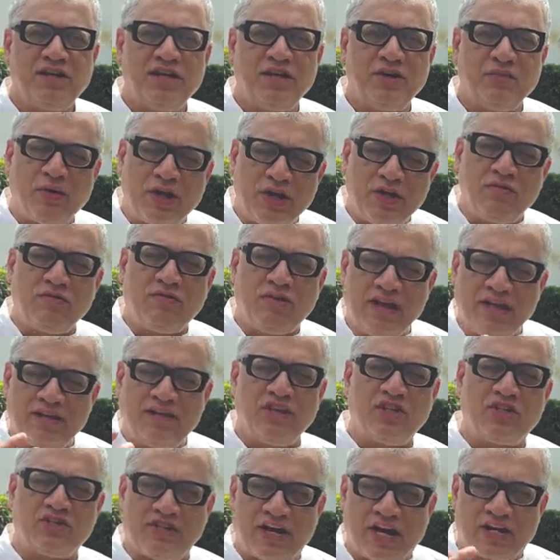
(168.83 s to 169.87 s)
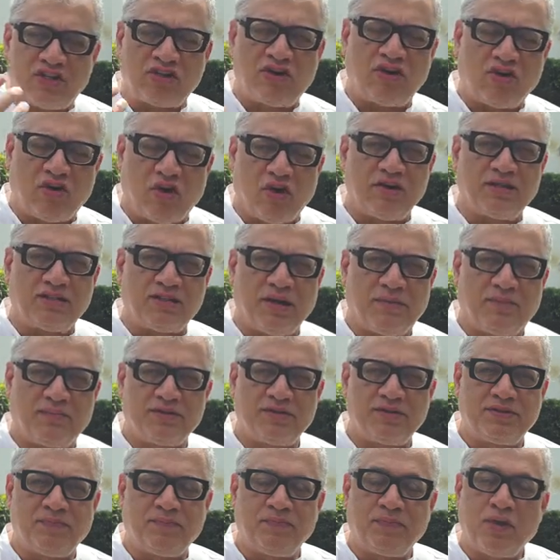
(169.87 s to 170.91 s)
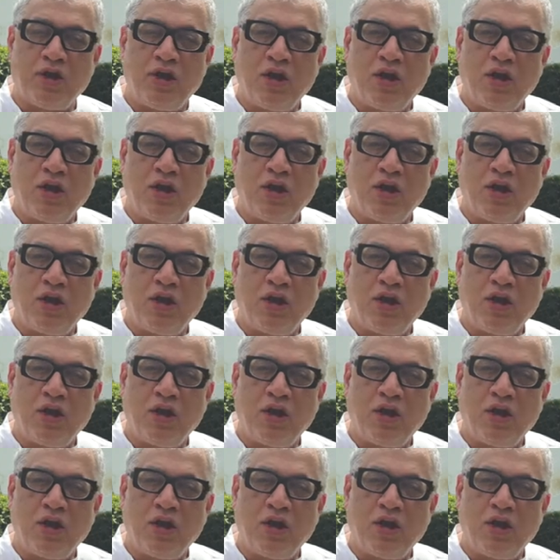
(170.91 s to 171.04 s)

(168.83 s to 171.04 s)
when you take these rational concepts,